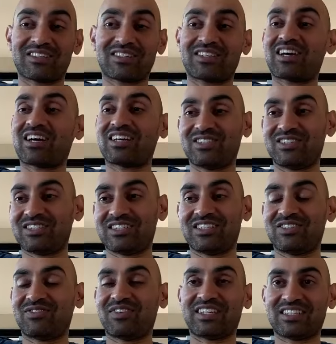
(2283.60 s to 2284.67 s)
us or not, you should
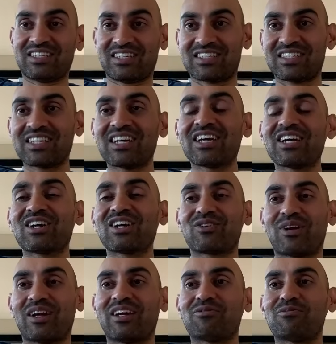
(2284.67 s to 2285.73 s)
just fix this,
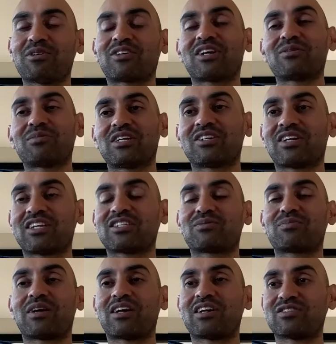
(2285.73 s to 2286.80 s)
right? We try to be
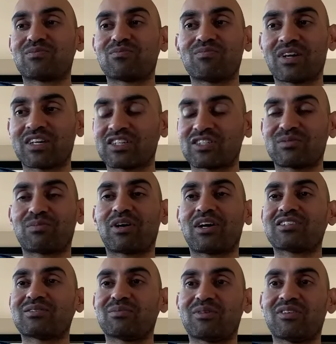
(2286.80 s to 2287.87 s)
transparent as much as
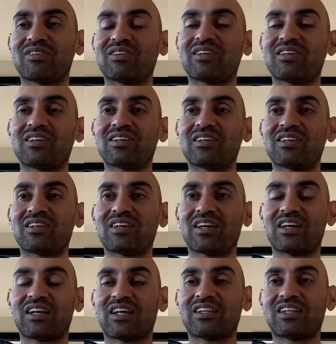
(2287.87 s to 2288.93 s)
possible.
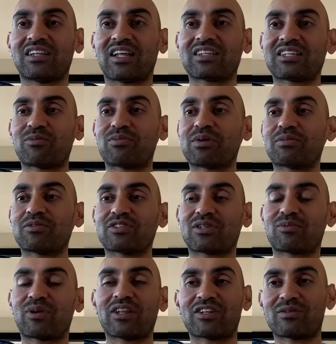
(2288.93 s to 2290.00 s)
And I think that's how people
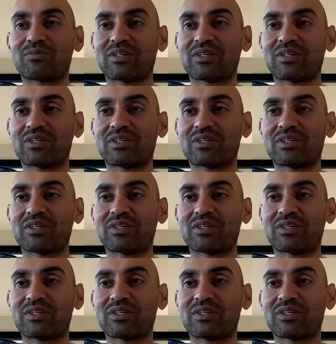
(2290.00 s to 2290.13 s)
should run their